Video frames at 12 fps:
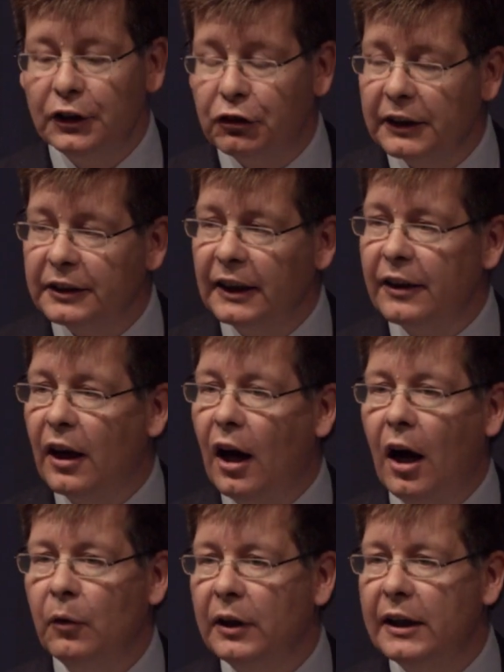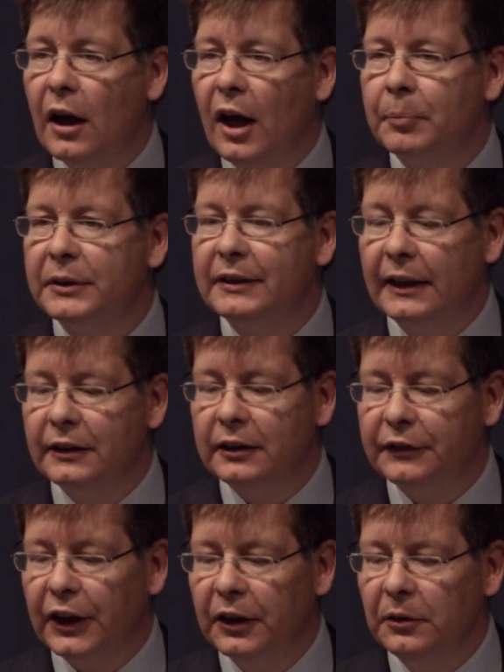interesting that only 9%
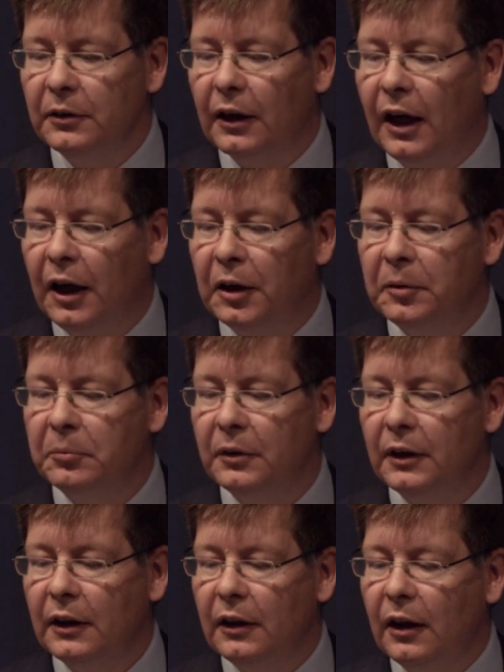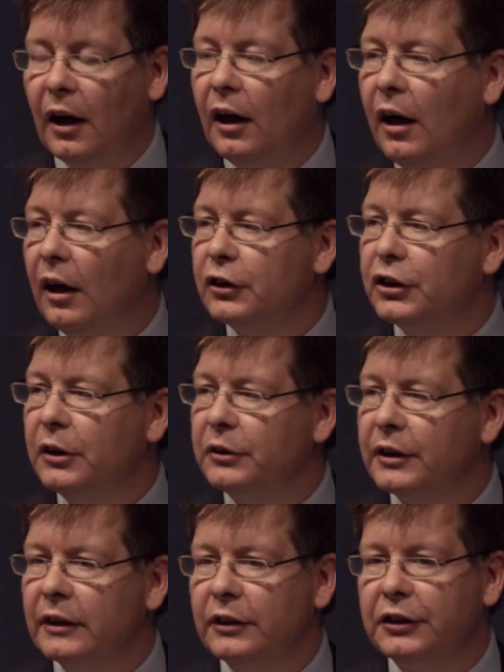of you are
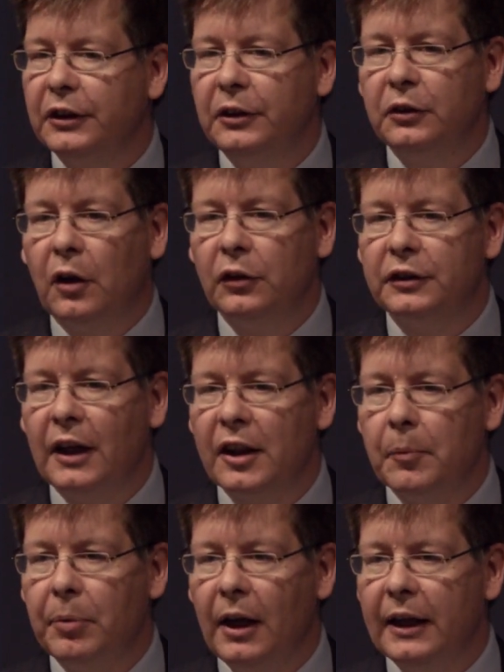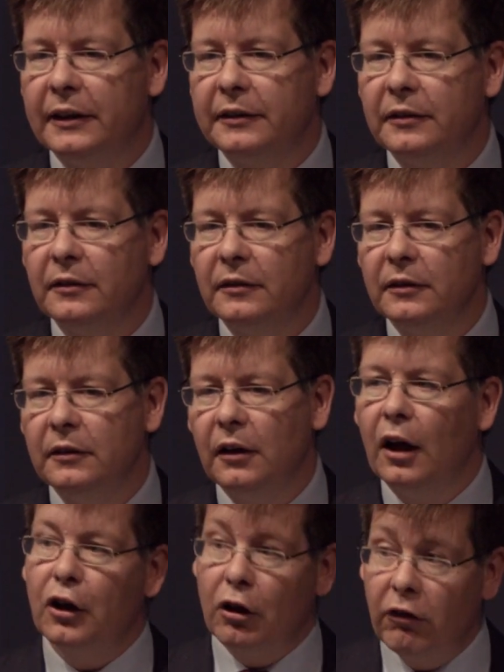choosing to contact the police.
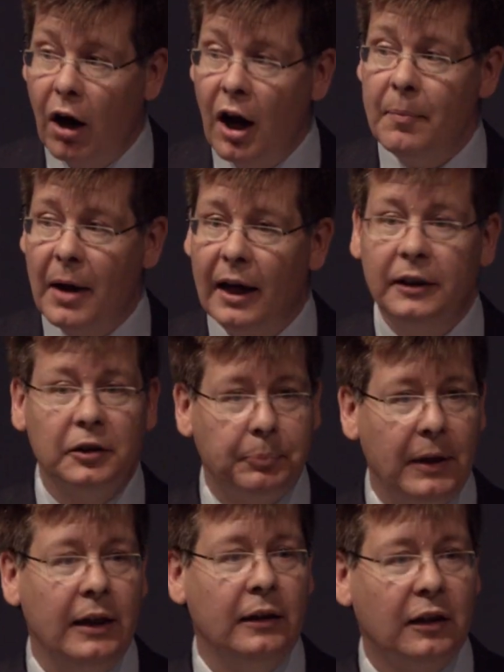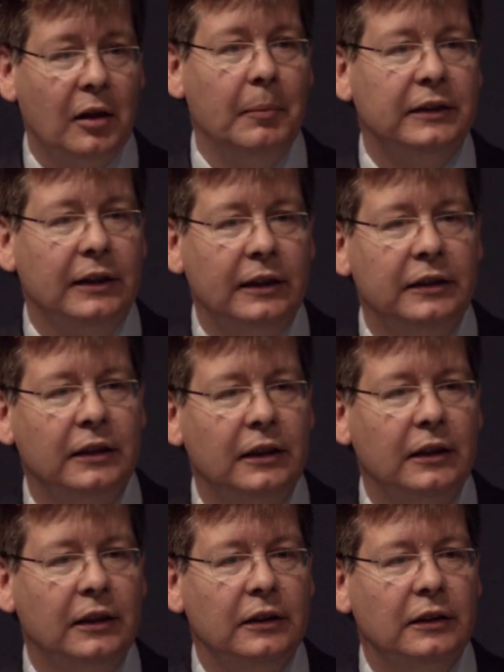A crime has been committed.
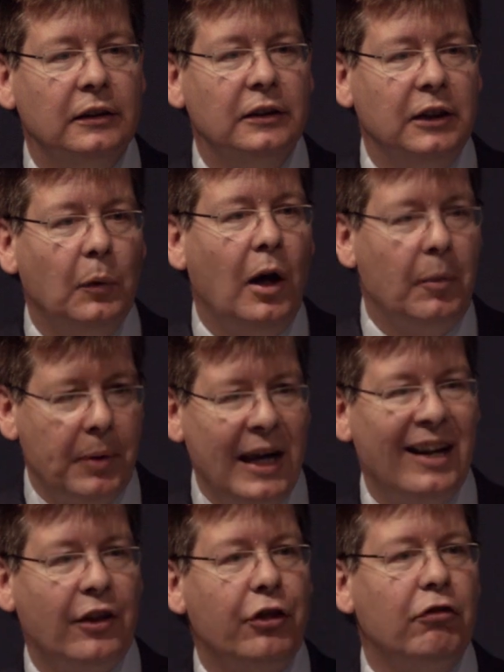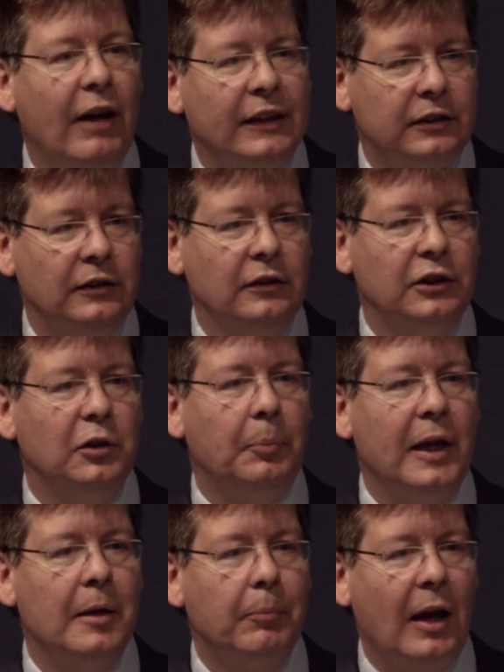You are being threatened, you're
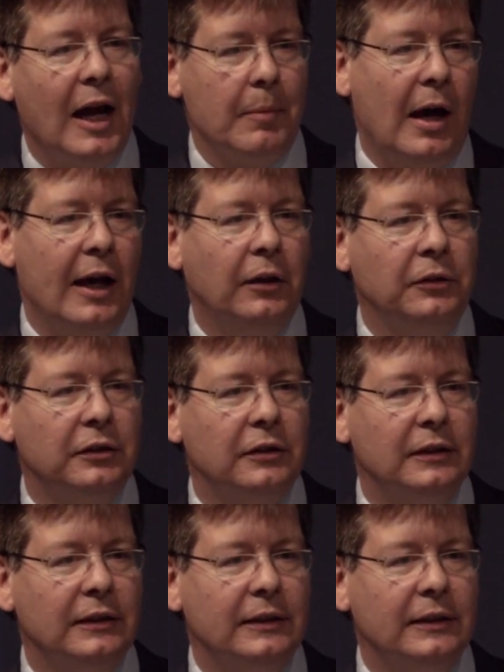being blackmailed.